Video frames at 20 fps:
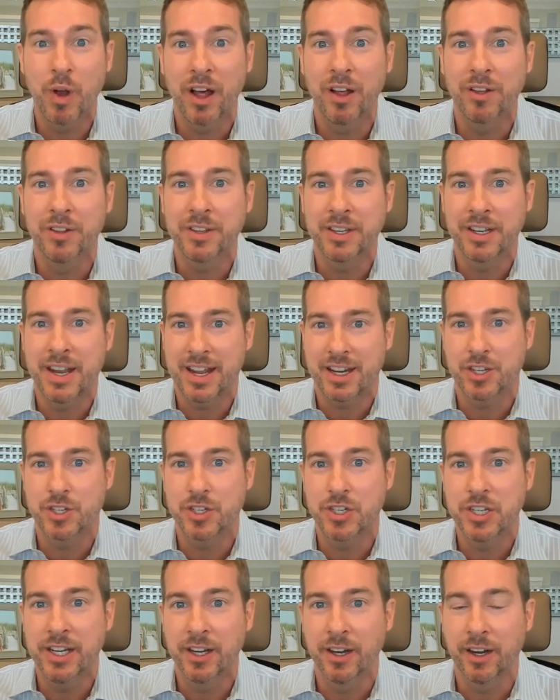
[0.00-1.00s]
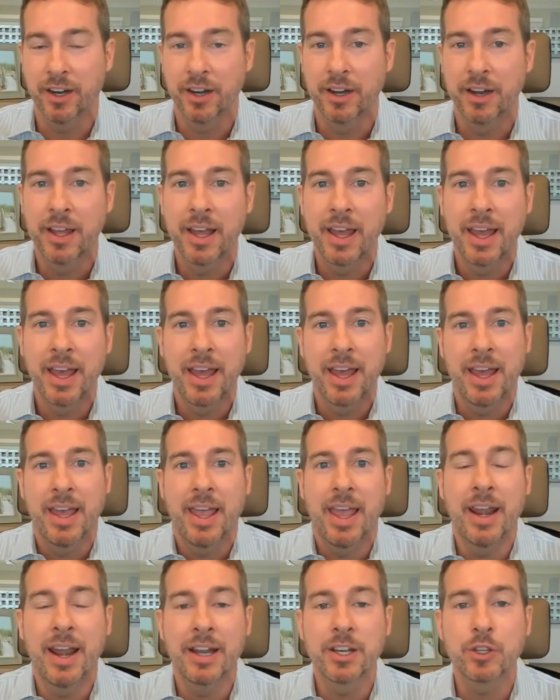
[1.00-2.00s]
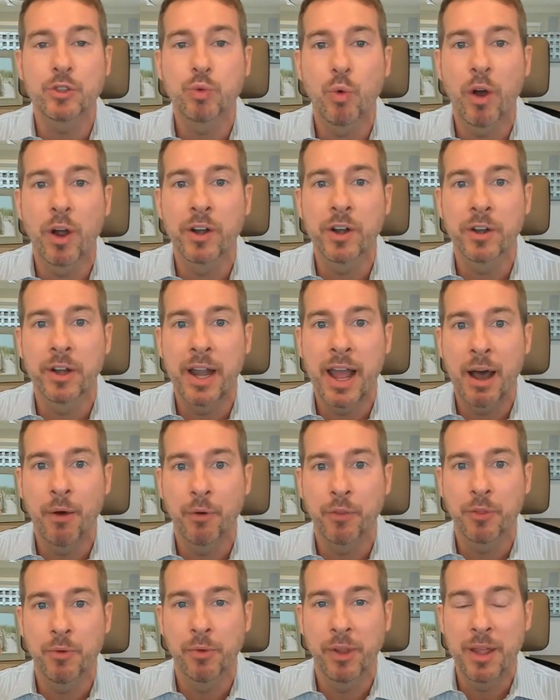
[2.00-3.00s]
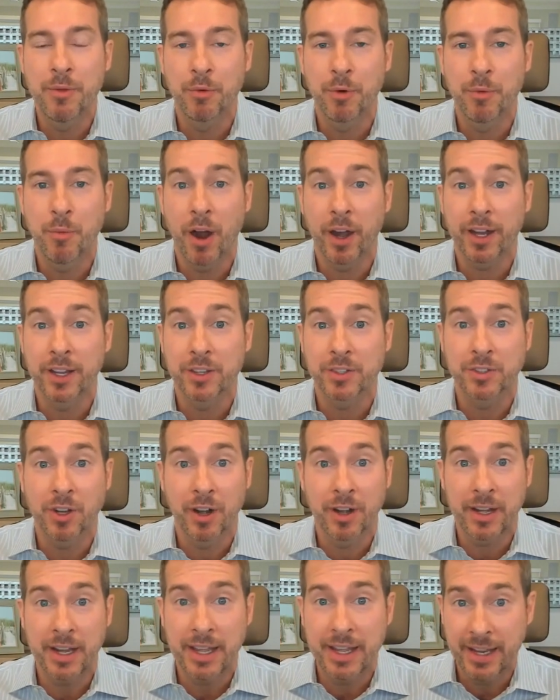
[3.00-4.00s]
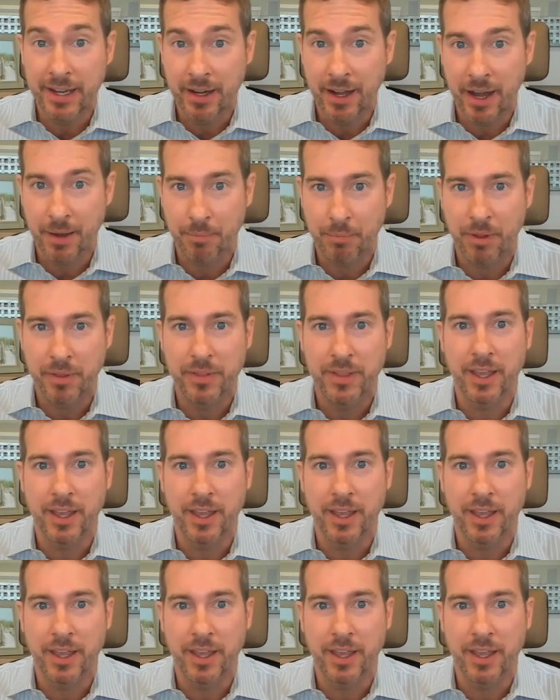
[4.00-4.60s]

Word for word: well into next year and I just wonder now with the labor market starting to heat up,